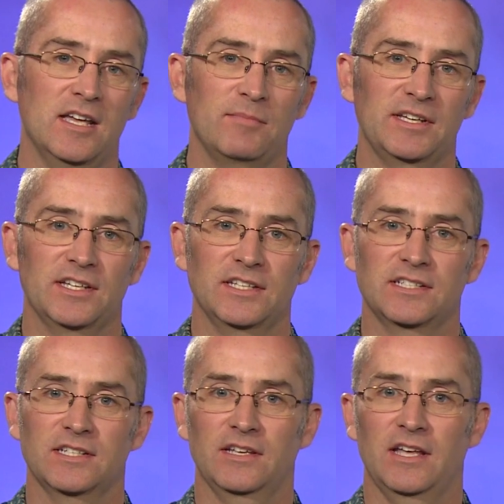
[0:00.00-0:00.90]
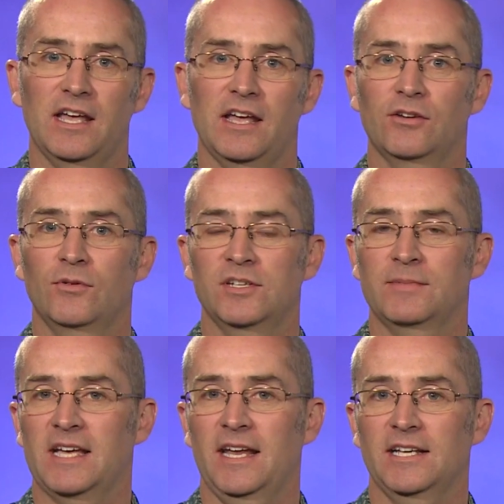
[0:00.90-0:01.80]
because uh, quantum
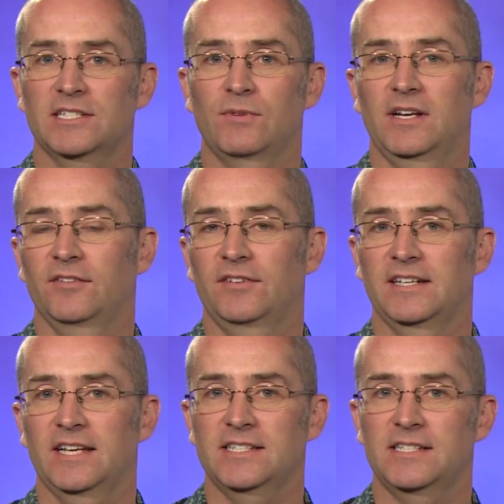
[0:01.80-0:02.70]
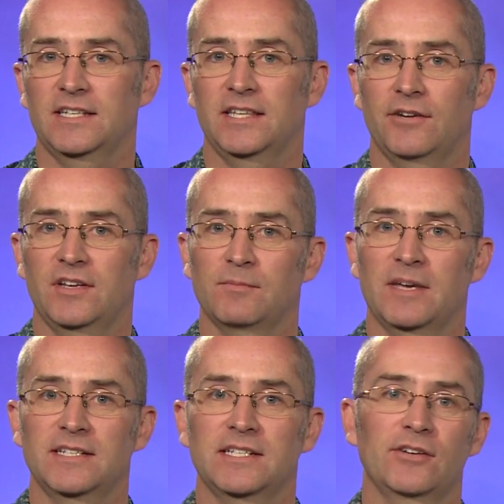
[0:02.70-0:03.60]
mechanics, while a fantastic theory that
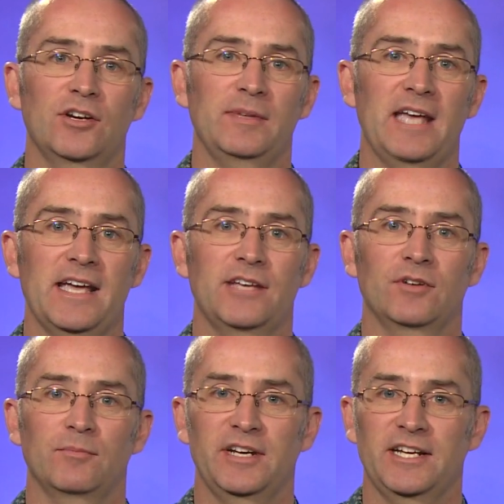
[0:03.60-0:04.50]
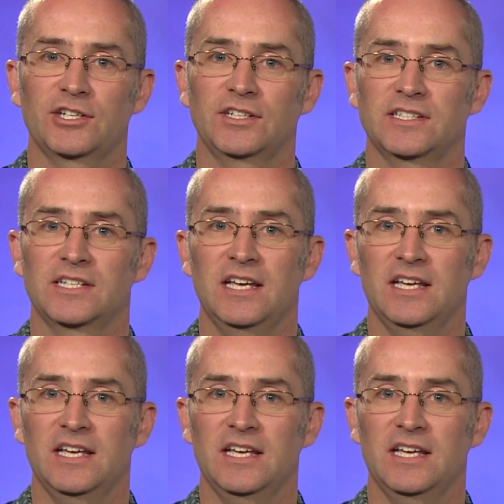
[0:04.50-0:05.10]
makes incredibly accurate predictions,